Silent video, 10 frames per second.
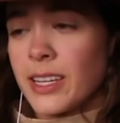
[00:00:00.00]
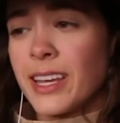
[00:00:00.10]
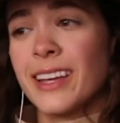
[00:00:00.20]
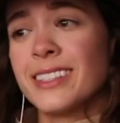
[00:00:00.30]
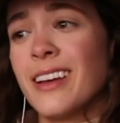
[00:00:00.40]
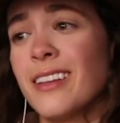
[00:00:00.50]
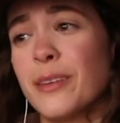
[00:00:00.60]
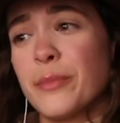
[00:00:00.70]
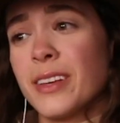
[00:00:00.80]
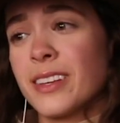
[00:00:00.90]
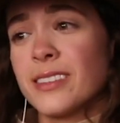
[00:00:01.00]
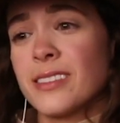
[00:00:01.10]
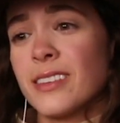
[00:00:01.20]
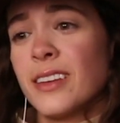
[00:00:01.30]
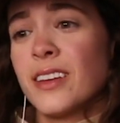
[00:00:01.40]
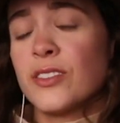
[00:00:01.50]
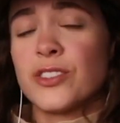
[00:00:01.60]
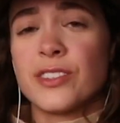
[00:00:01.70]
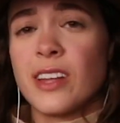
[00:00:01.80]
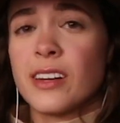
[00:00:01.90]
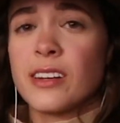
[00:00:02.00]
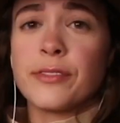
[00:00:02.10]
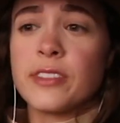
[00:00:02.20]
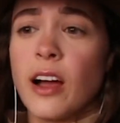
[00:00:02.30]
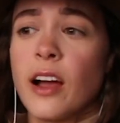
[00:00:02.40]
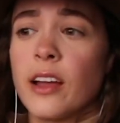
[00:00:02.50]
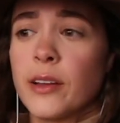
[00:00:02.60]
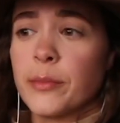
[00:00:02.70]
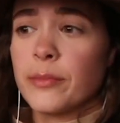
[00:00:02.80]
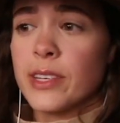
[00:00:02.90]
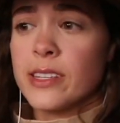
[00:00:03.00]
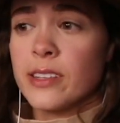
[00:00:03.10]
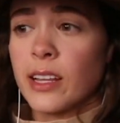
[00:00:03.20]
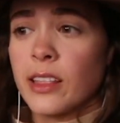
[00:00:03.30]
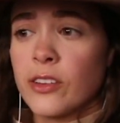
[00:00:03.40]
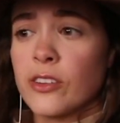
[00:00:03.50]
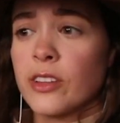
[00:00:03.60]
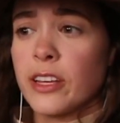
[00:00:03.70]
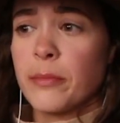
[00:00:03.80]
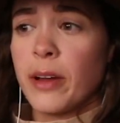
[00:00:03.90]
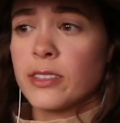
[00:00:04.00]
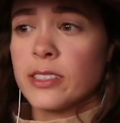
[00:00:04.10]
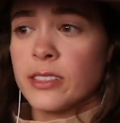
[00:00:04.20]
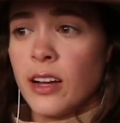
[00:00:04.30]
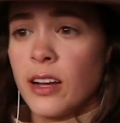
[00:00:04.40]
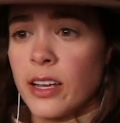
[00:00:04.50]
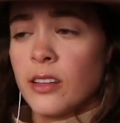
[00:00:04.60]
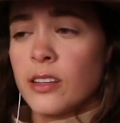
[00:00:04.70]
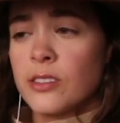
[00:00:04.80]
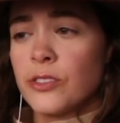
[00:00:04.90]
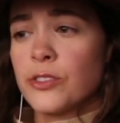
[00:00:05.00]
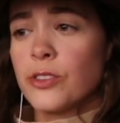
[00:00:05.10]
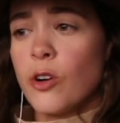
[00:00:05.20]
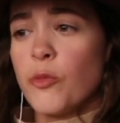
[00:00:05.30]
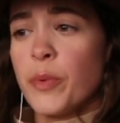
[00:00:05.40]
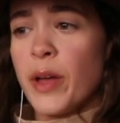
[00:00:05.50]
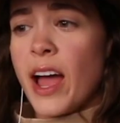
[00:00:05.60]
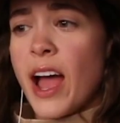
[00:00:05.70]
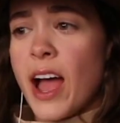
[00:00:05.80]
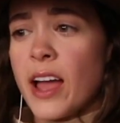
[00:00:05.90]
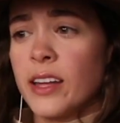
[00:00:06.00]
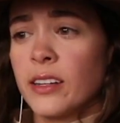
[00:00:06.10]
can't tell him because there's just not enough time. He's like literally about to die. This is so bad.